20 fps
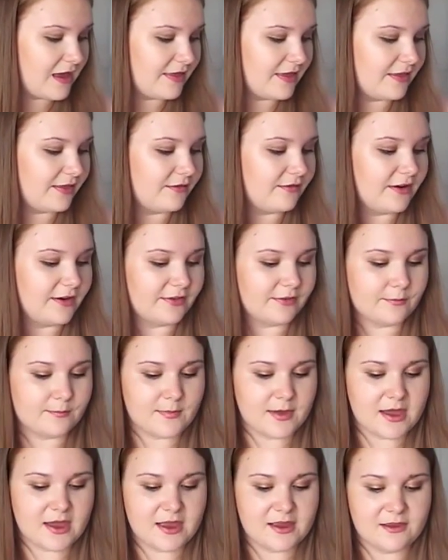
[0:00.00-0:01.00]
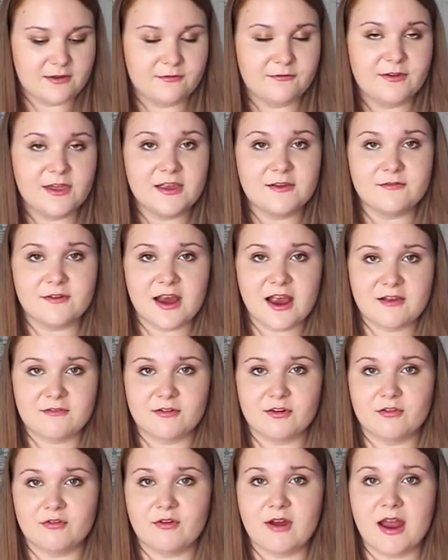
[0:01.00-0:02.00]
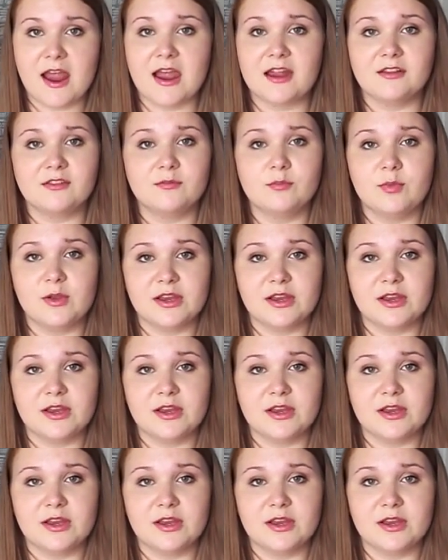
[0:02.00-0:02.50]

And then there is my favourite ever red,